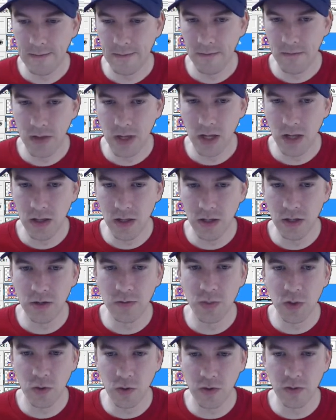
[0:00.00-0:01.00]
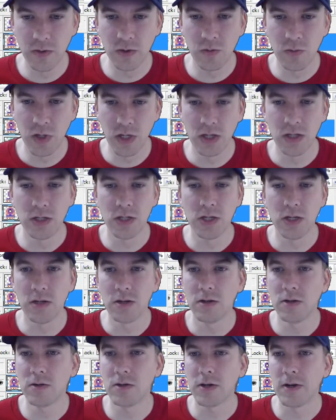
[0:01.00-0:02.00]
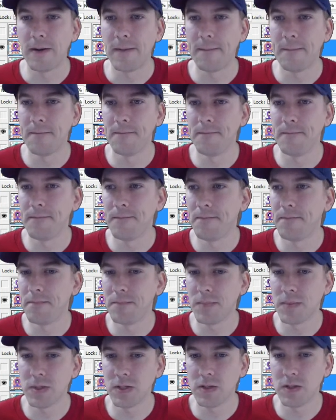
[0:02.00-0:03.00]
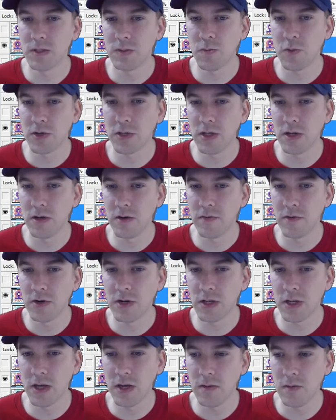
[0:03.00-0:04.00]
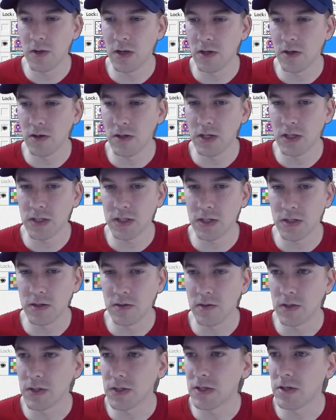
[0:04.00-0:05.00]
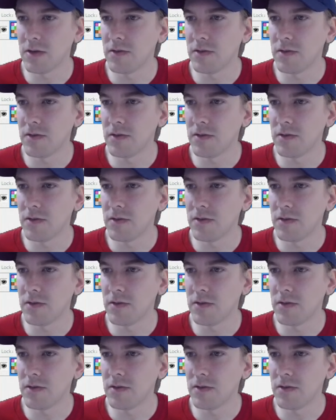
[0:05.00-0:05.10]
Alien absorbing PNG. Okay. So let's bring that over into GameMaker. Yes, I do want to save